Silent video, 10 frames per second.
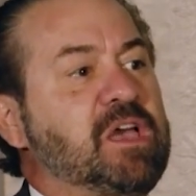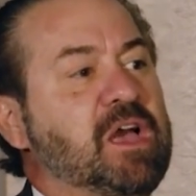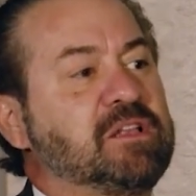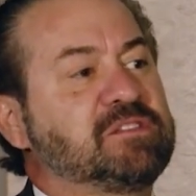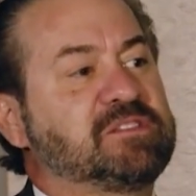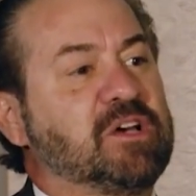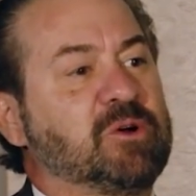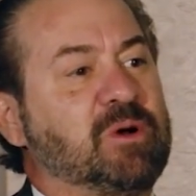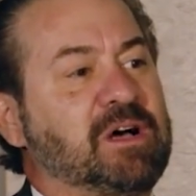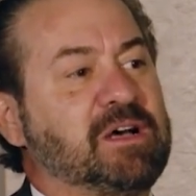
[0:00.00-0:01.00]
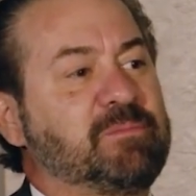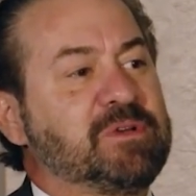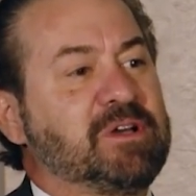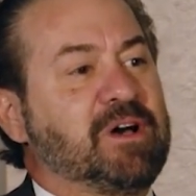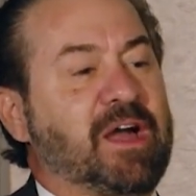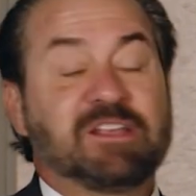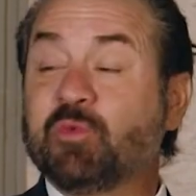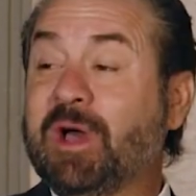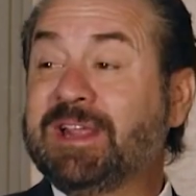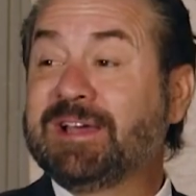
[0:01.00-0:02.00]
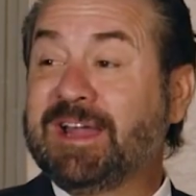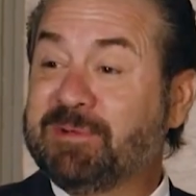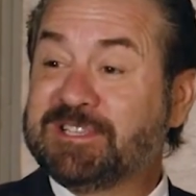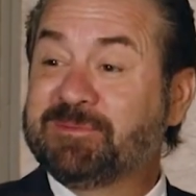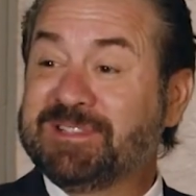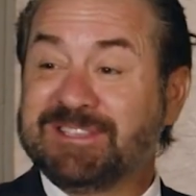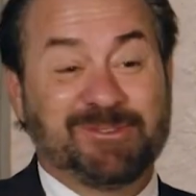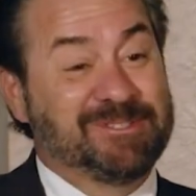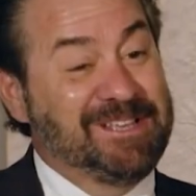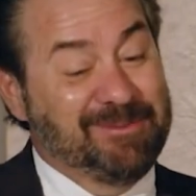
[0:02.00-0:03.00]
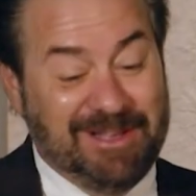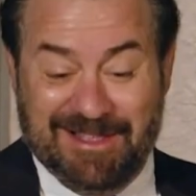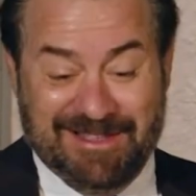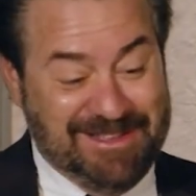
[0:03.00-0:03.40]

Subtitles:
And so on his wedding night, he must have been sitting there saying, well,